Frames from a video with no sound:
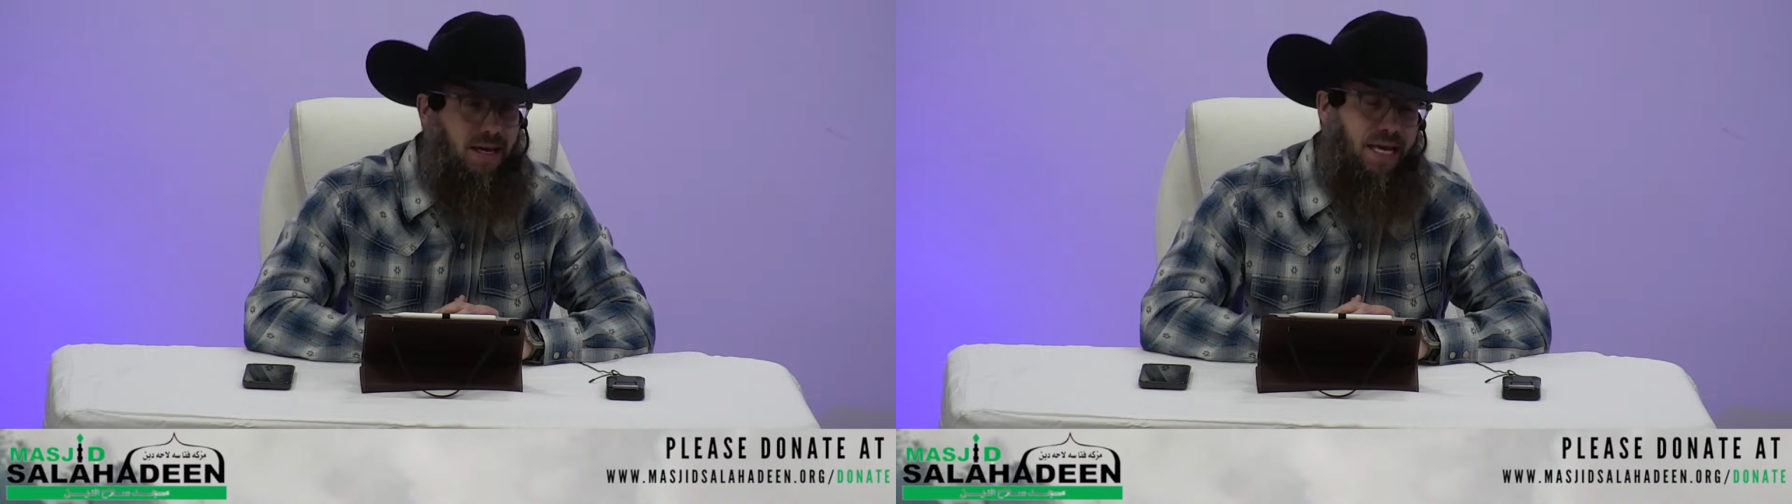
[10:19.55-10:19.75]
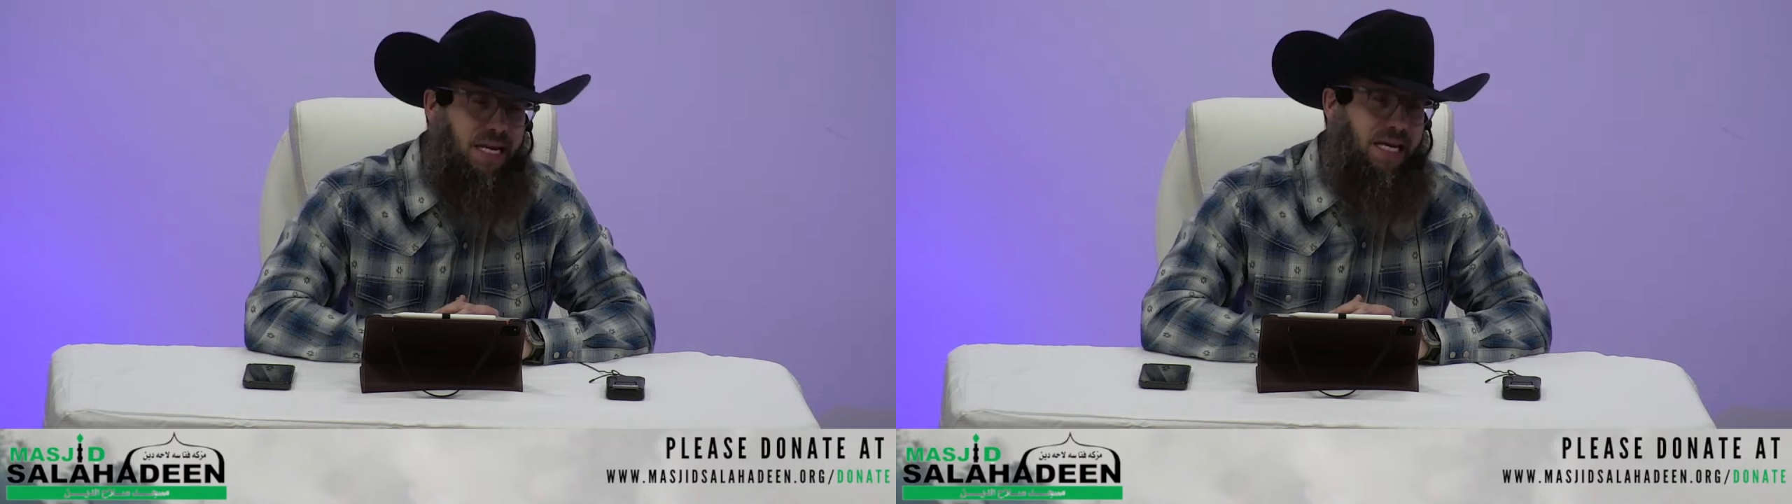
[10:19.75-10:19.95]

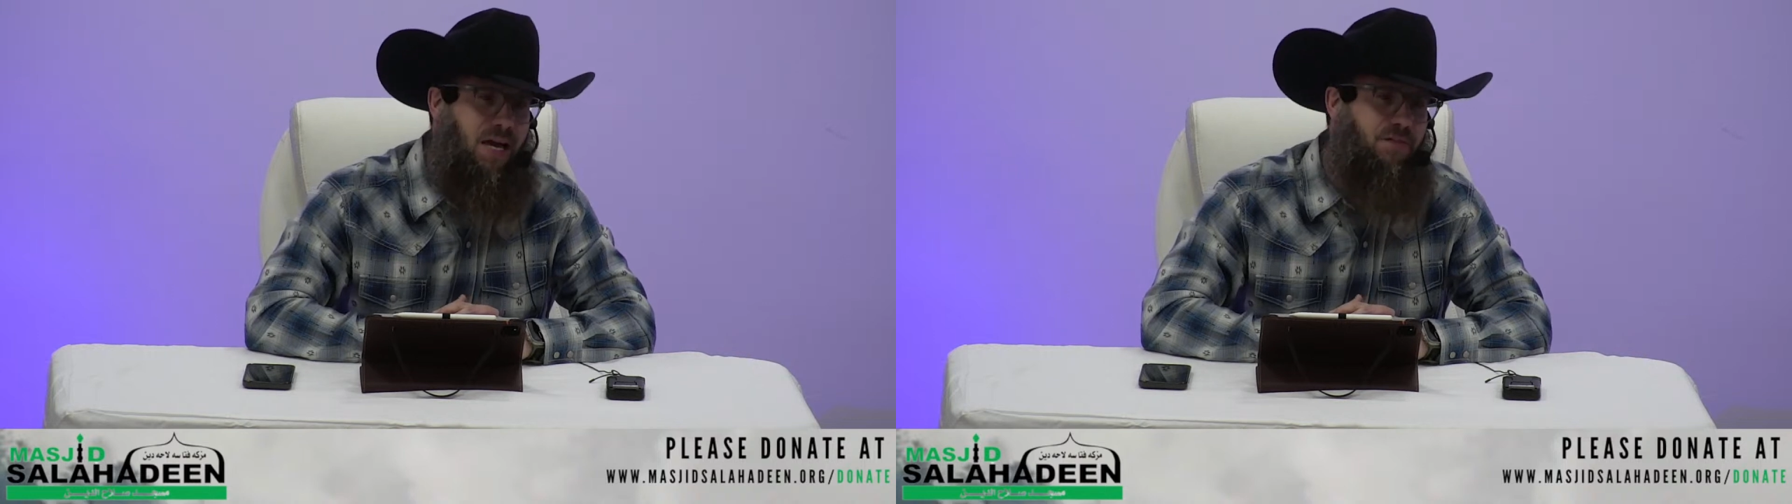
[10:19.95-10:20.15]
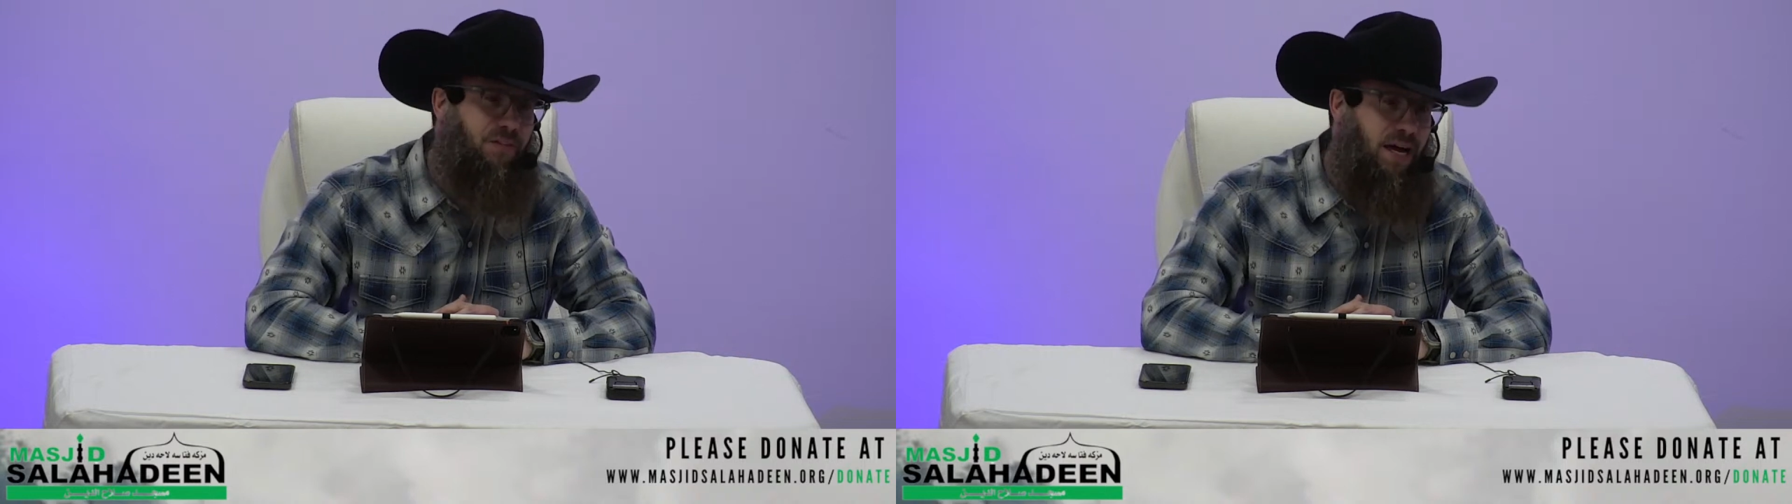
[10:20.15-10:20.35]
and he
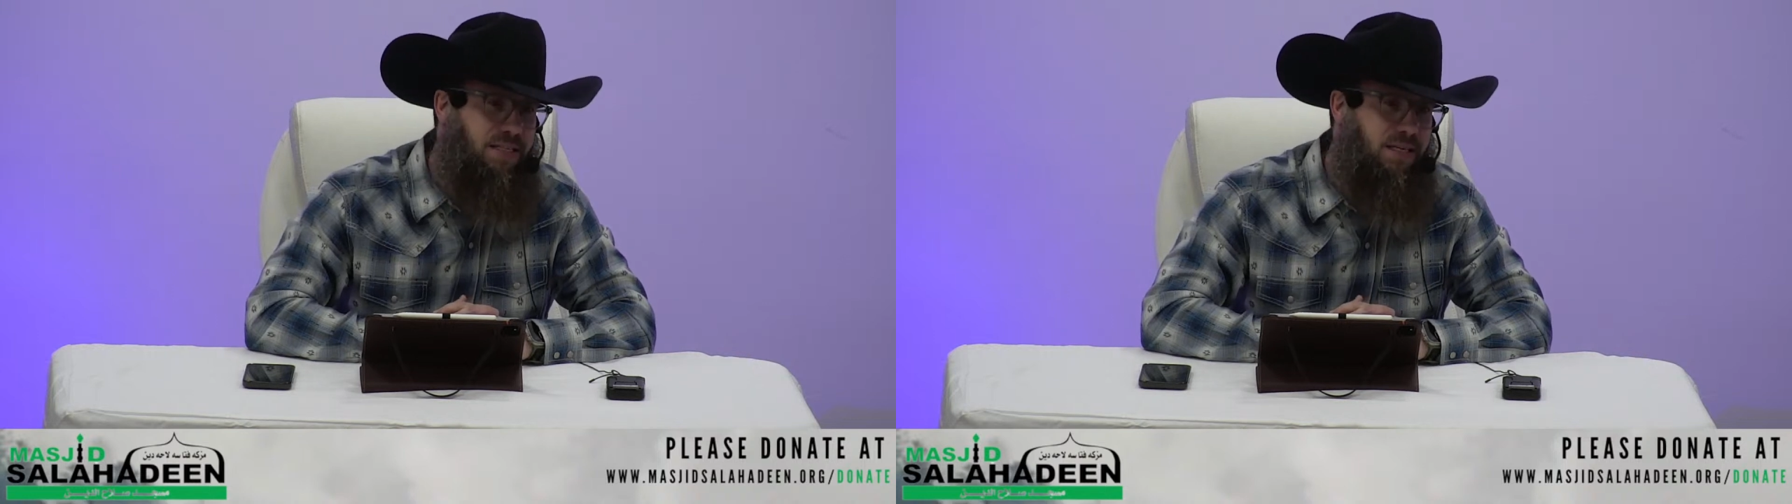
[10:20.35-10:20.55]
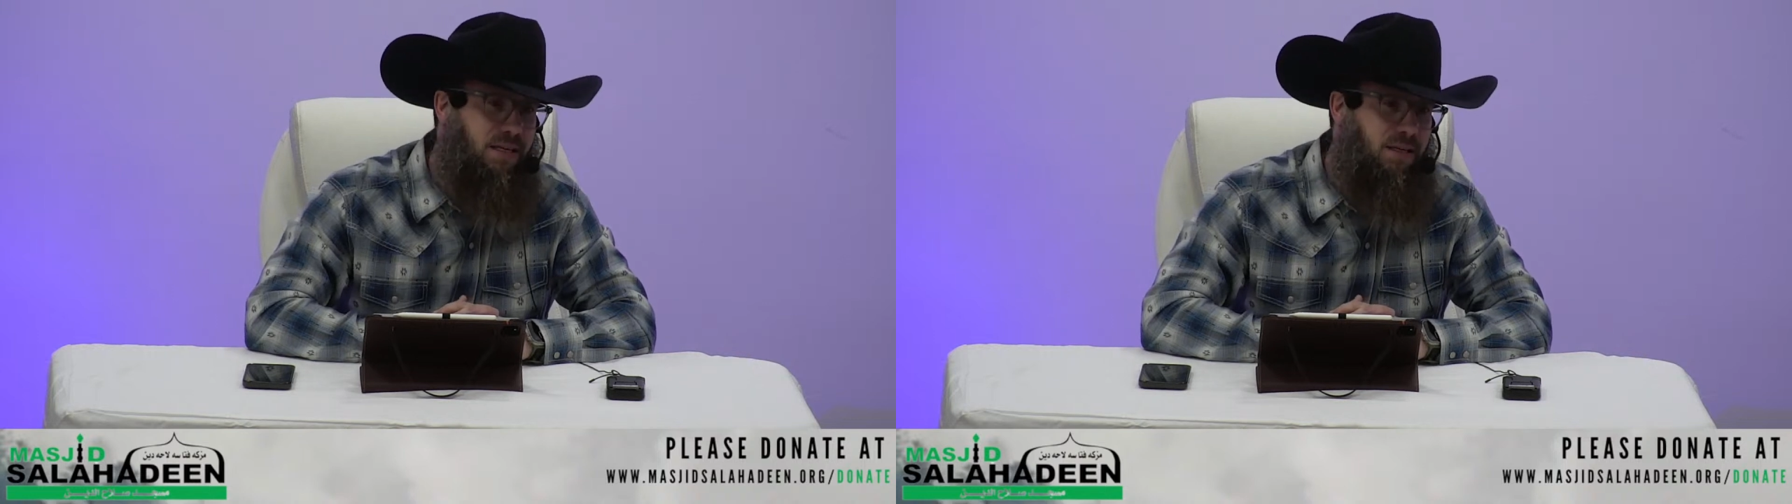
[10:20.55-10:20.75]
kept
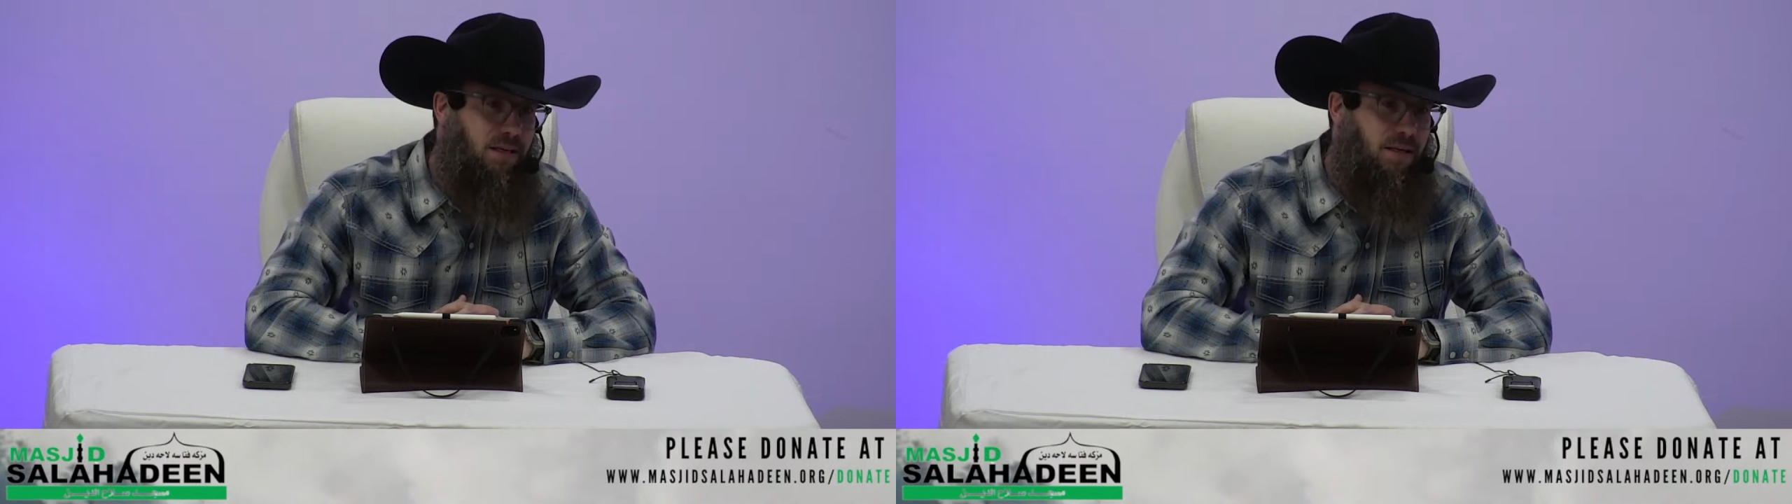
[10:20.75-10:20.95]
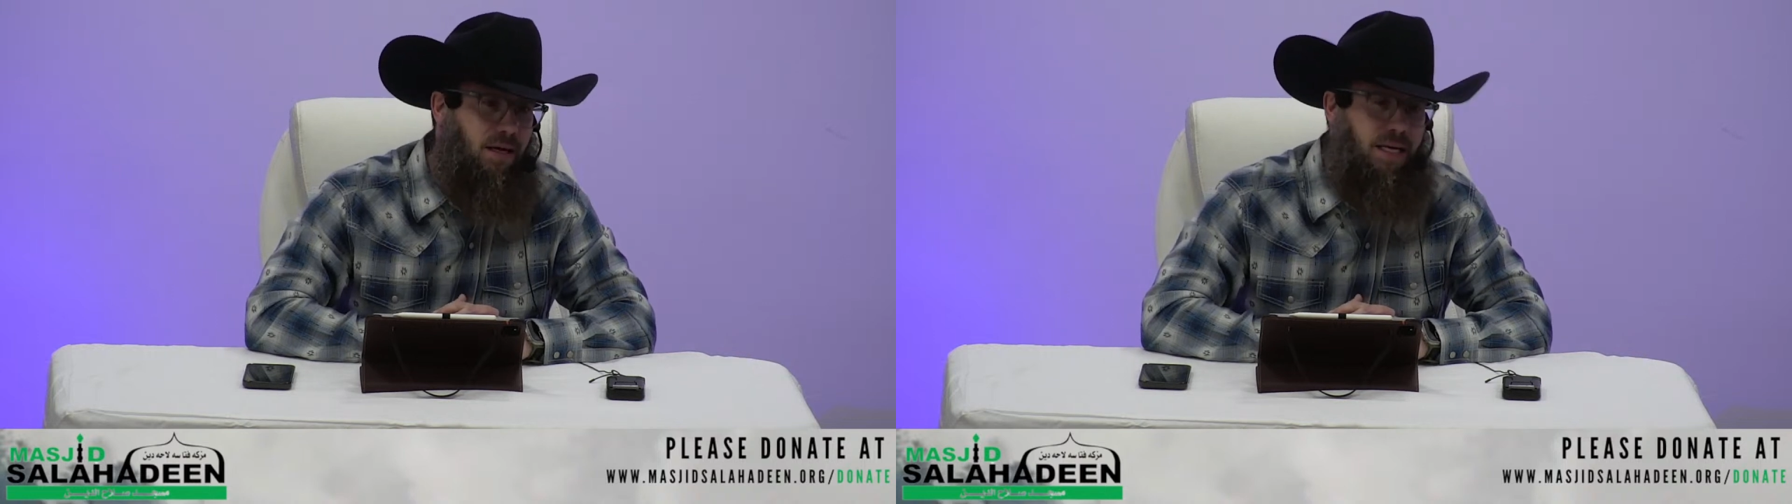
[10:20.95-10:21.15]
fighting
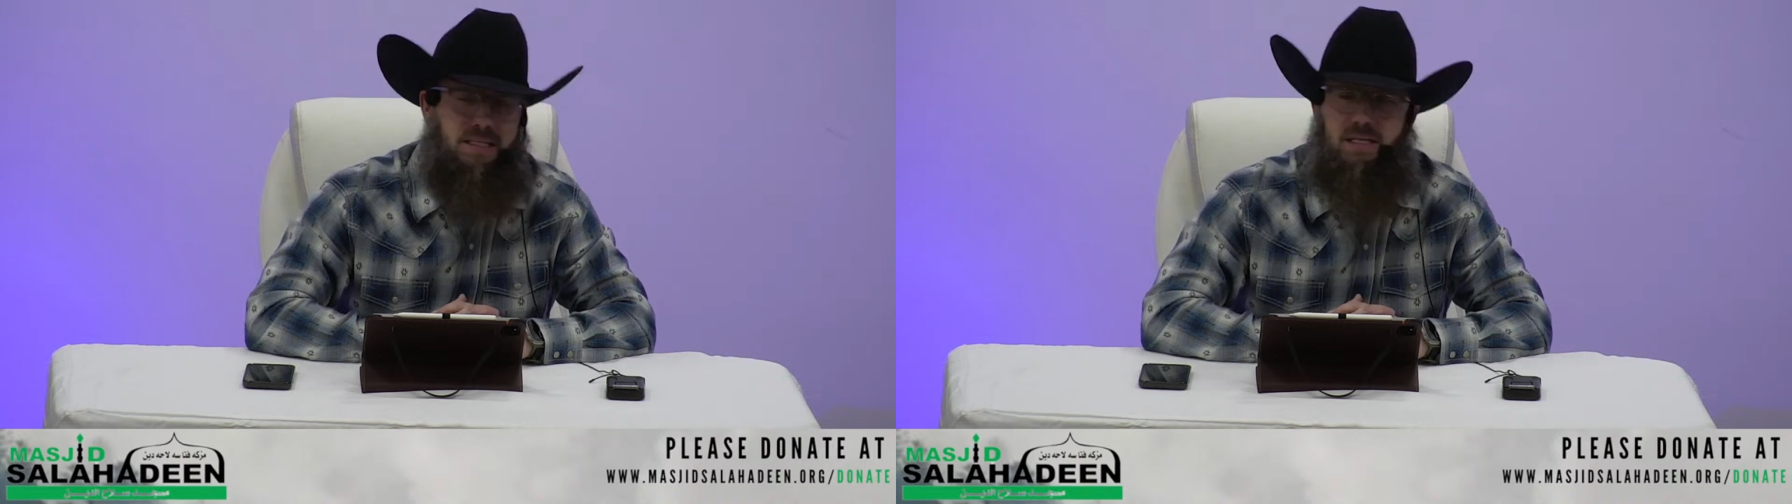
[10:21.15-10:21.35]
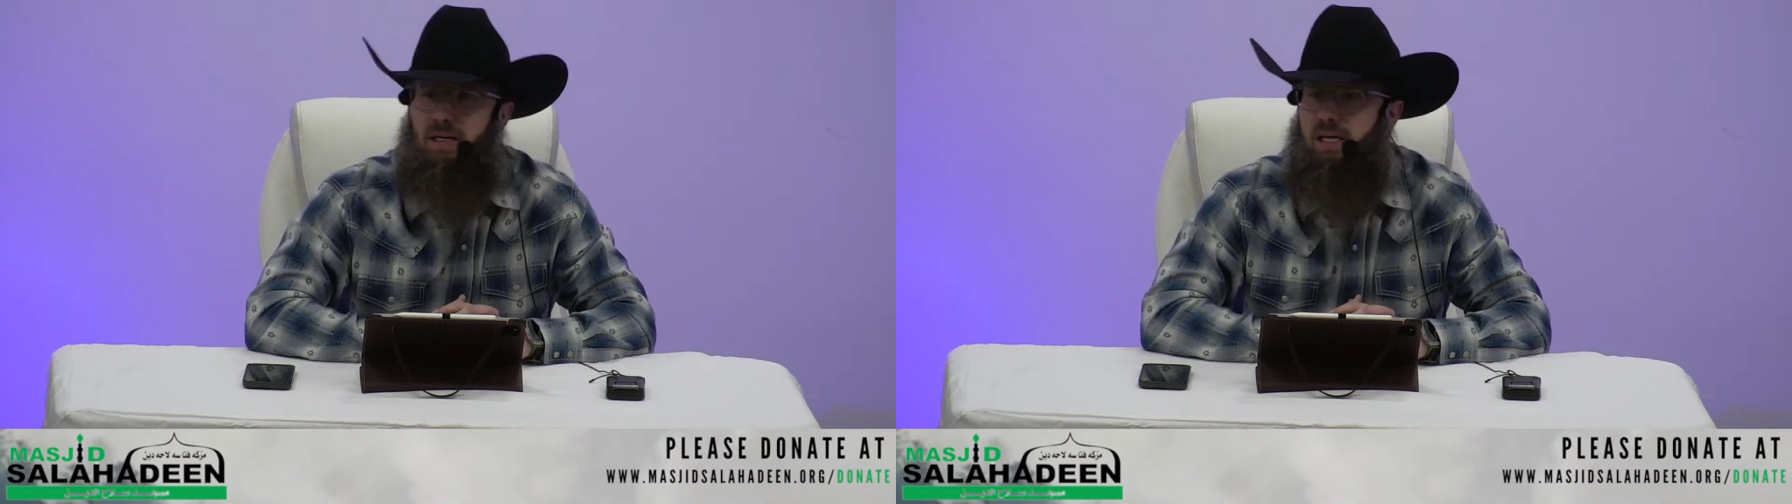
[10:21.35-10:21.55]

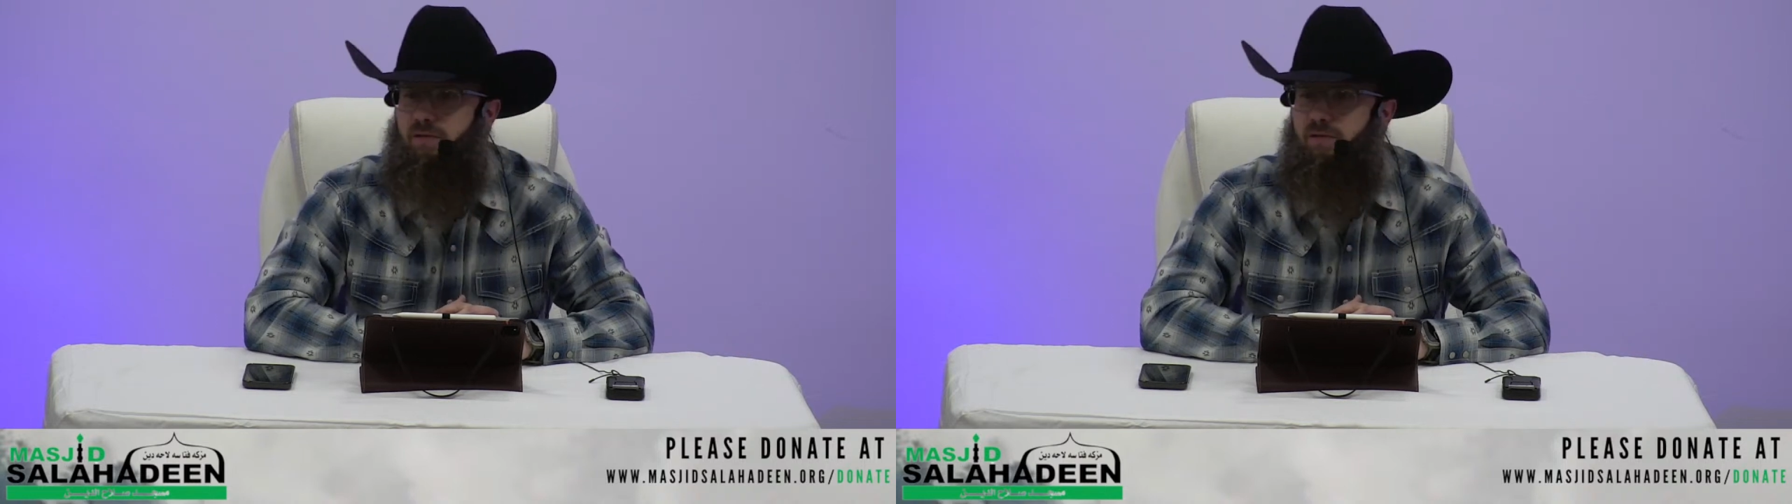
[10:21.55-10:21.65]
until he